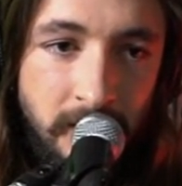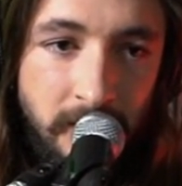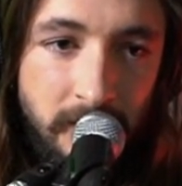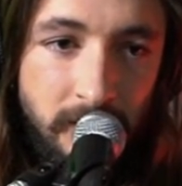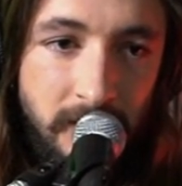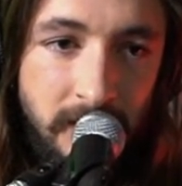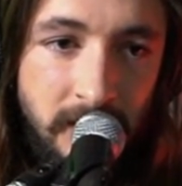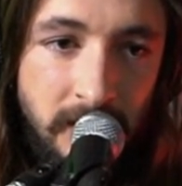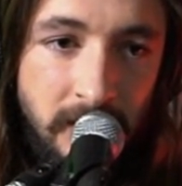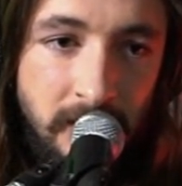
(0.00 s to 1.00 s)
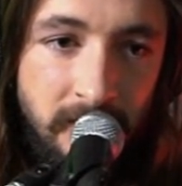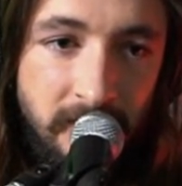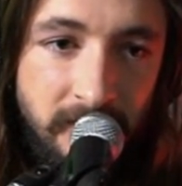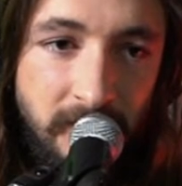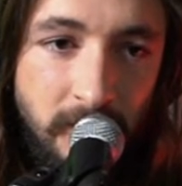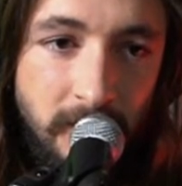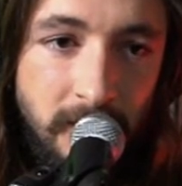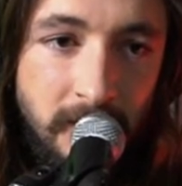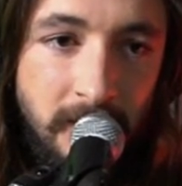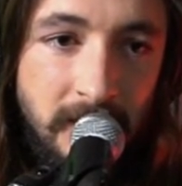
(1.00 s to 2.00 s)
3,
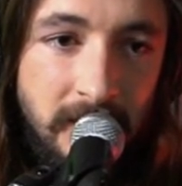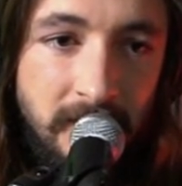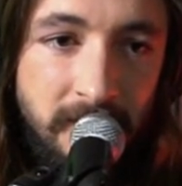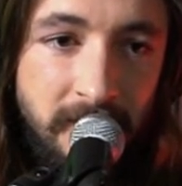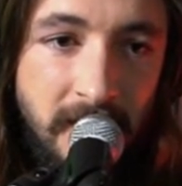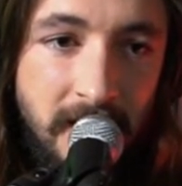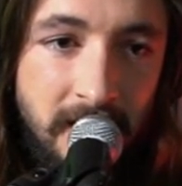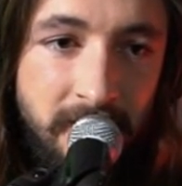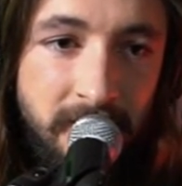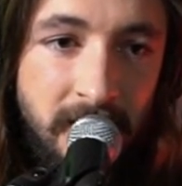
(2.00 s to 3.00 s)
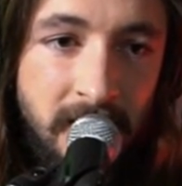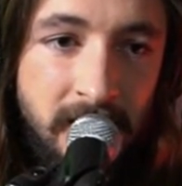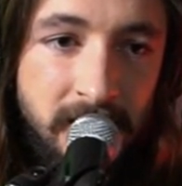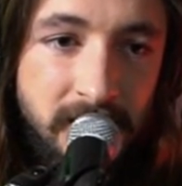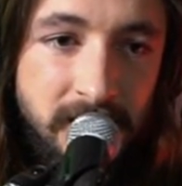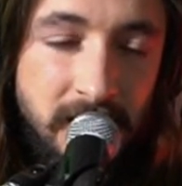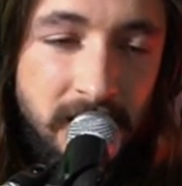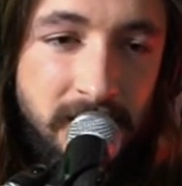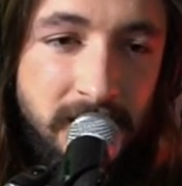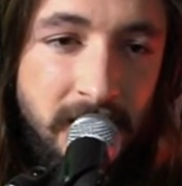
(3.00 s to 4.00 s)
4, 5,
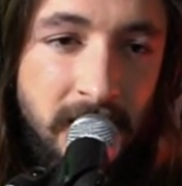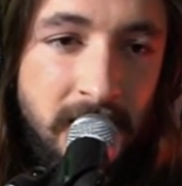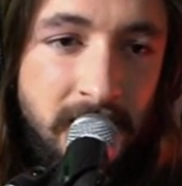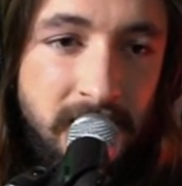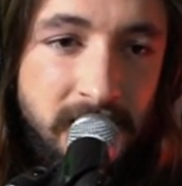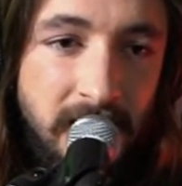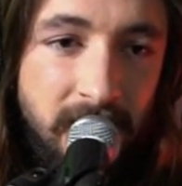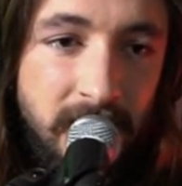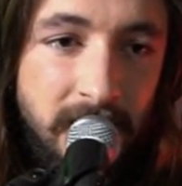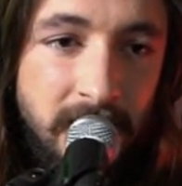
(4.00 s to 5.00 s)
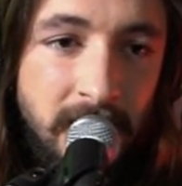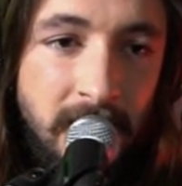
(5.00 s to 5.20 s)
6, 7,